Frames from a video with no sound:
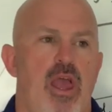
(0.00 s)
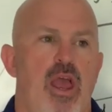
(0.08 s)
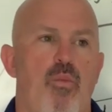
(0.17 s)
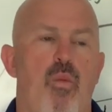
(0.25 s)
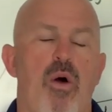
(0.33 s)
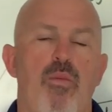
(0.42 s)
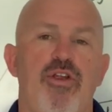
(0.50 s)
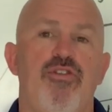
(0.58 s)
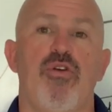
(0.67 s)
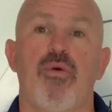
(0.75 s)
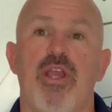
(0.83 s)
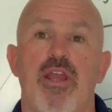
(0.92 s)
And what we
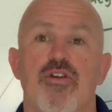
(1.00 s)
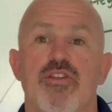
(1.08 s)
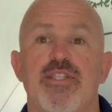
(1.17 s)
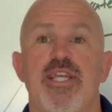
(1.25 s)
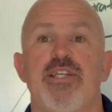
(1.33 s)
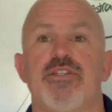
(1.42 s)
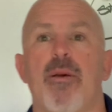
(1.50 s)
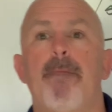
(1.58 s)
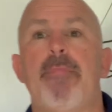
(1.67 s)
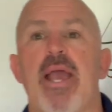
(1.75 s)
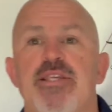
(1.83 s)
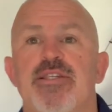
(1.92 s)
do here is teach the
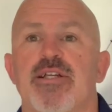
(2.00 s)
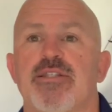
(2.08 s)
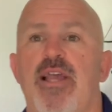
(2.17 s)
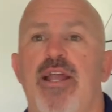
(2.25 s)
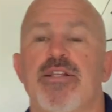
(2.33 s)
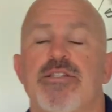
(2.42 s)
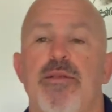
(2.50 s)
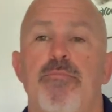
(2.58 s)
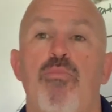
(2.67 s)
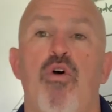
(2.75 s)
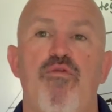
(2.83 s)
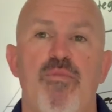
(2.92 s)
basic tenets and
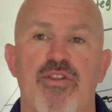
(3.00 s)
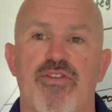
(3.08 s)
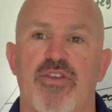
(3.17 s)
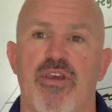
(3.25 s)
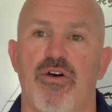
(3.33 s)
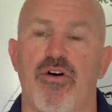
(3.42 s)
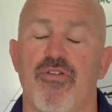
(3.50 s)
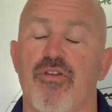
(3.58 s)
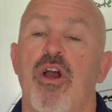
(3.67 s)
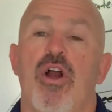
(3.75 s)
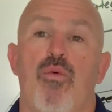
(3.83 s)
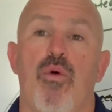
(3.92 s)
movement
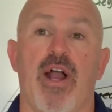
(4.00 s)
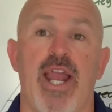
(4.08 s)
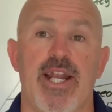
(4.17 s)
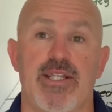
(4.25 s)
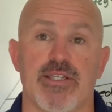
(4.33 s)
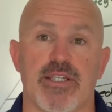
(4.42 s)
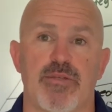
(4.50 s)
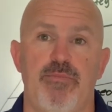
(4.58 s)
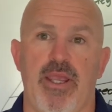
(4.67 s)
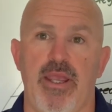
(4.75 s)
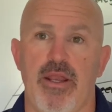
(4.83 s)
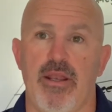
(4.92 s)
skills related to
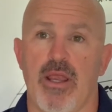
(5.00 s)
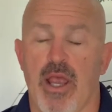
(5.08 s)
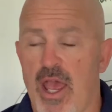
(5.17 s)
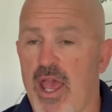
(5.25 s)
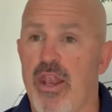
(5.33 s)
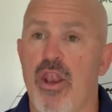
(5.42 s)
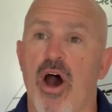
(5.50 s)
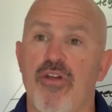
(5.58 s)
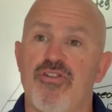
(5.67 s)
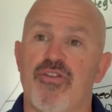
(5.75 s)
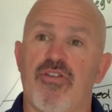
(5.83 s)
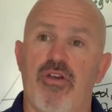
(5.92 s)
speed. And
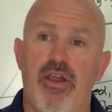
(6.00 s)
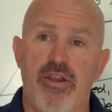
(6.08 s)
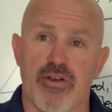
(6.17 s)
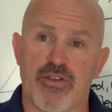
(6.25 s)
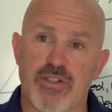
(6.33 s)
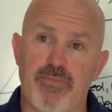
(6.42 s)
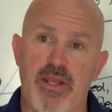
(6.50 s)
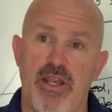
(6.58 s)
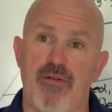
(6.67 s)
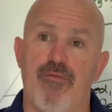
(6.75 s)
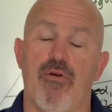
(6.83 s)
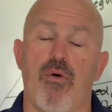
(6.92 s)
not just linear
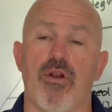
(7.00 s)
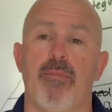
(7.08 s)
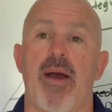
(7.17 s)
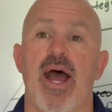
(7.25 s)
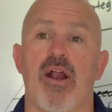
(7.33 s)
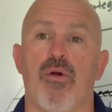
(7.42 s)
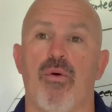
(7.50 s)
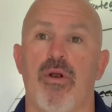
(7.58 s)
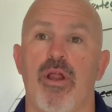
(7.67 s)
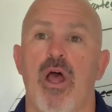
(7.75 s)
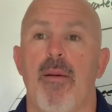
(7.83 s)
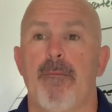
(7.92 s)
speed, forward and
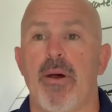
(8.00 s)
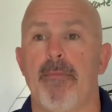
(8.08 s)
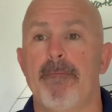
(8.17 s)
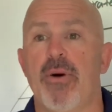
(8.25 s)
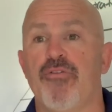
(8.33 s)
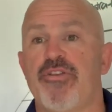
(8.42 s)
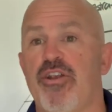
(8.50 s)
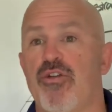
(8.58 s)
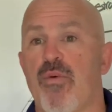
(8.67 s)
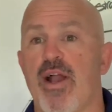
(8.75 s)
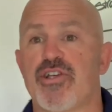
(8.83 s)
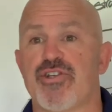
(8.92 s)
backward, but
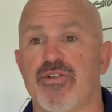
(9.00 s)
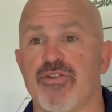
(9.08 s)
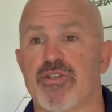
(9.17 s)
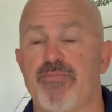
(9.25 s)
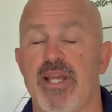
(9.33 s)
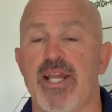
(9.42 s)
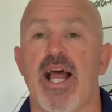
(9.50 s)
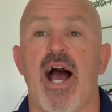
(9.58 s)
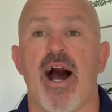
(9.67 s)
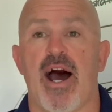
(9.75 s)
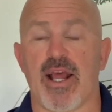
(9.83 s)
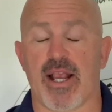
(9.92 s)
multidirectional speed,
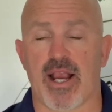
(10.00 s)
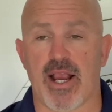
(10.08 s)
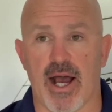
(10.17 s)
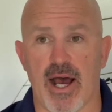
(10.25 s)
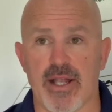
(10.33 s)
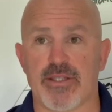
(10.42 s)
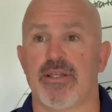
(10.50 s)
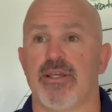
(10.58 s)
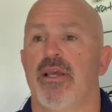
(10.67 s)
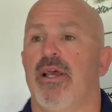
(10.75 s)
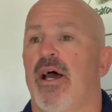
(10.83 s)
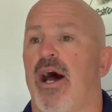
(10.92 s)
how to cut,
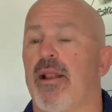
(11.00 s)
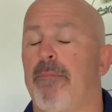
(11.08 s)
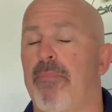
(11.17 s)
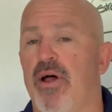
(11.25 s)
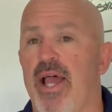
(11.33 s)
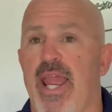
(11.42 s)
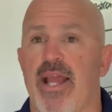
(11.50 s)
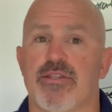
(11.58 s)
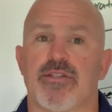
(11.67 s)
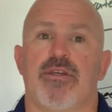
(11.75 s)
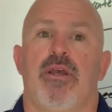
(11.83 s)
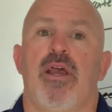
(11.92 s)
how to
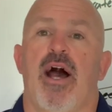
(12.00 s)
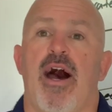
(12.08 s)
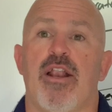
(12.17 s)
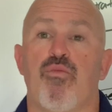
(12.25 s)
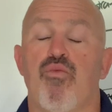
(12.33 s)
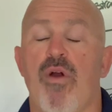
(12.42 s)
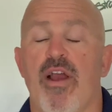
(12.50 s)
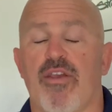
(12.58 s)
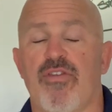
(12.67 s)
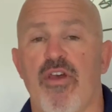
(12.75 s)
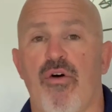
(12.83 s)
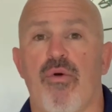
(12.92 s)
plant, how to
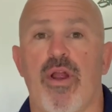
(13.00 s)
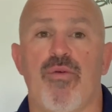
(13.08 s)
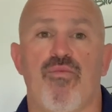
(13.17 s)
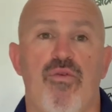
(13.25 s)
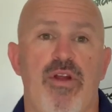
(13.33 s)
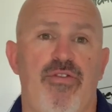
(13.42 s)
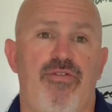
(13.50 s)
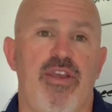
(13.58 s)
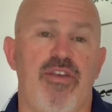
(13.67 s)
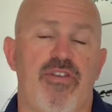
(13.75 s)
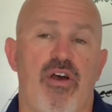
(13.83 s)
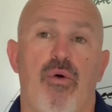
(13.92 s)
accelerate,
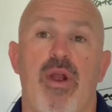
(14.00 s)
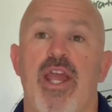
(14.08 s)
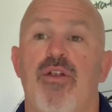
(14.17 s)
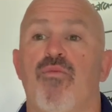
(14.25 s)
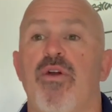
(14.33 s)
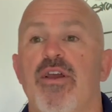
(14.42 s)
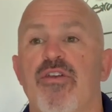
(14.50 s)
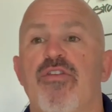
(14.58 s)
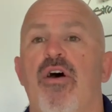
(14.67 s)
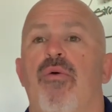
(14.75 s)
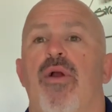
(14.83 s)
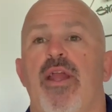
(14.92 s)
decelerate, and
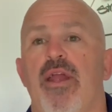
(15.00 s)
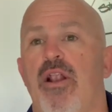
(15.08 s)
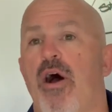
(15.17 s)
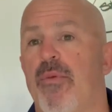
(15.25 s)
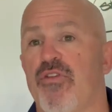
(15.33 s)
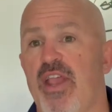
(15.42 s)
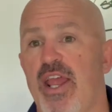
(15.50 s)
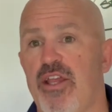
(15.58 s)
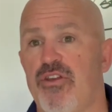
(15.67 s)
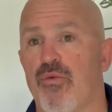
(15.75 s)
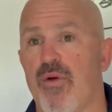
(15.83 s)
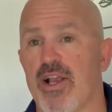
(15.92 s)
reaccelerate in almost any
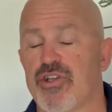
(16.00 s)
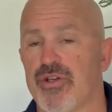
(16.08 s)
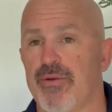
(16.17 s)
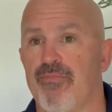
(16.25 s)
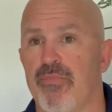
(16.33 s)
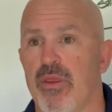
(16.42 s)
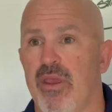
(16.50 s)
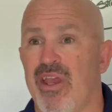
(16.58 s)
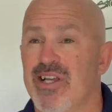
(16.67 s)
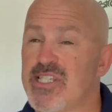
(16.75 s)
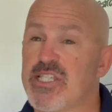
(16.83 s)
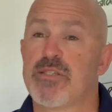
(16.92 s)
direction.
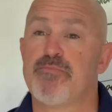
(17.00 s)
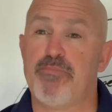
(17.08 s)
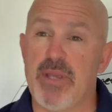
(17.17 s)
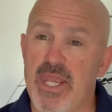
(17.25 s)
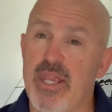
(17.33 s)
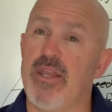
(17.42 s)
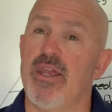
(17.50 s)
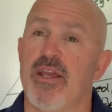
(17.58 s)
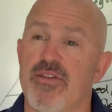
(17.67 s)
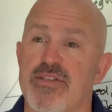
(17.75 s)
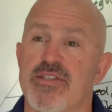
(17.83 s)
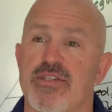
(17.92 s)
Speed
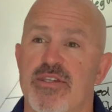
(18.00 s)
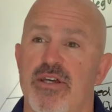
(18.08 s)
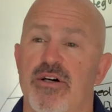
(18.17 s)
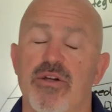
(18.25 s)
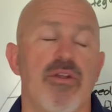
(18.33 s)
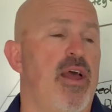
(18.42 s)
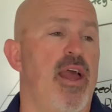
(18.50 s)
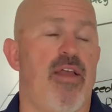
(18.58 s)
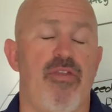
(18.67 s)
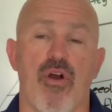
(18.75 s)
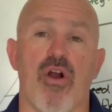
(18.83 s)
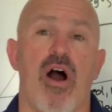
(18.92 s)
is a skill,
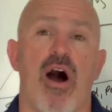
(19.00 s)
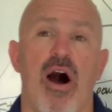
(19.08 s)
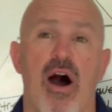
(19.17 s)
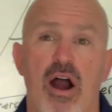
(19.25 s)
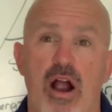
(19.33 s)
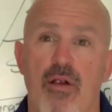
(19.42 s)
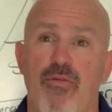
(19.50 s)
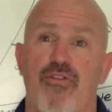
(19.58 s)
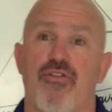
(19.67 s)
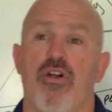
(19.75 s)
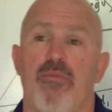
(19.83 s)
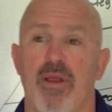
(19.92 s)
and there are
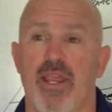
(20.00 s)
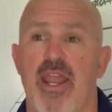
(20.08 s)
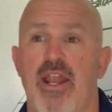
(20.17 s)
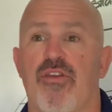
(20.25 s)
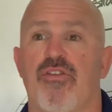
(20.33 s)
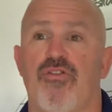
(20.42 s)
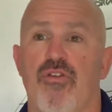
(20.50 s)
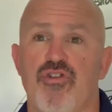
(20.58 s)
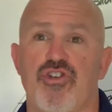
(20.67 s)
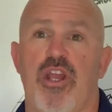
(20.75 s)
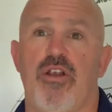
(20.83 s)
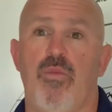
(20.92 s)
certain mechanics
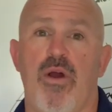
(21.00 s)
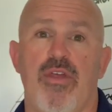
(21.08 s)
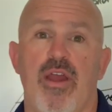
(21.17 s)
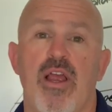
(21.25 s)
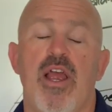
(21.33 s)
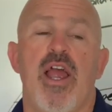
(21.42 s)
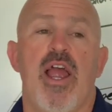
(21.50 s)
associated with it.